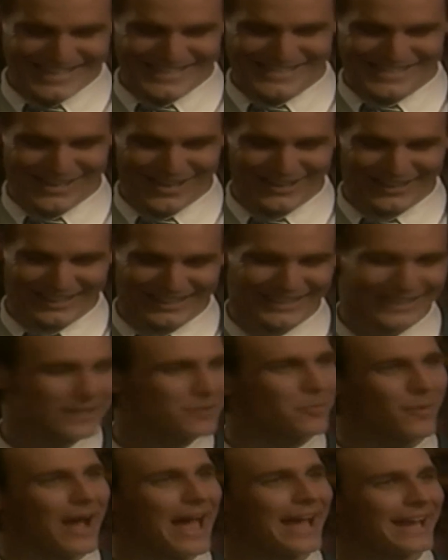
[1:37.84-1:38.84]
Circling
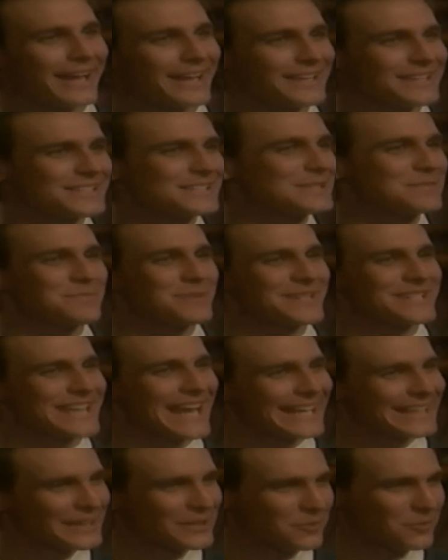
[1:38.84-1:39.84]
the wagons to
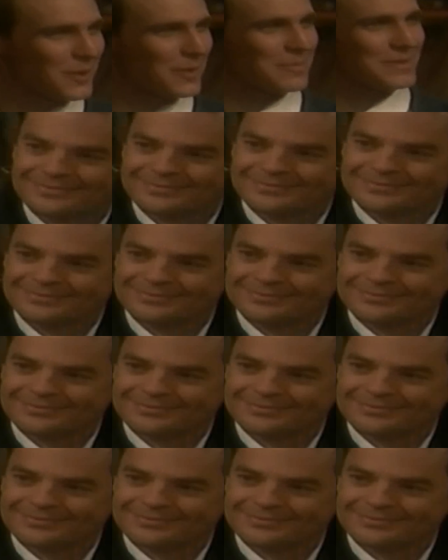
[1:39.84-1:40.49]
protect the women?